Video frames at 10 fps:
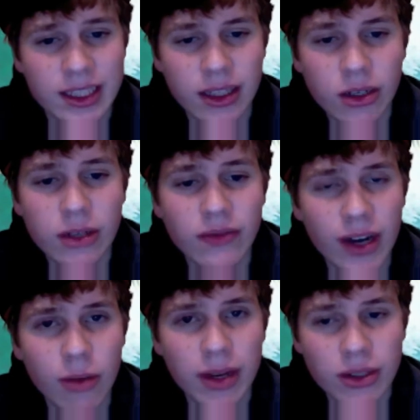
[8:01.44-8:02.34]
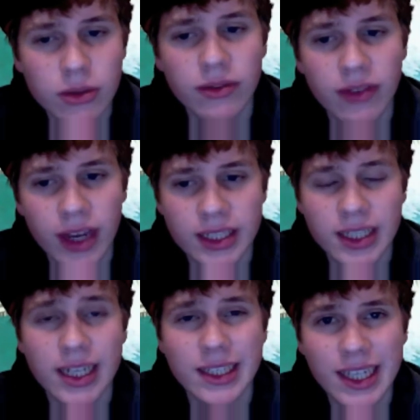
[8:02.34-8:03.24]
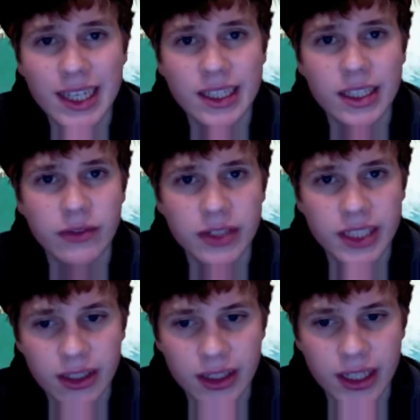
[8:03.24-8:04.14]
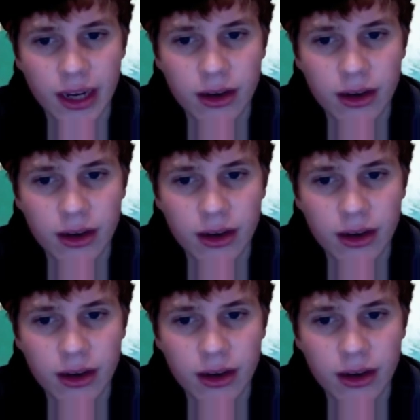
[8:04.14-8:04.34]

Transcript: little environmental effects and is easy to facilitate.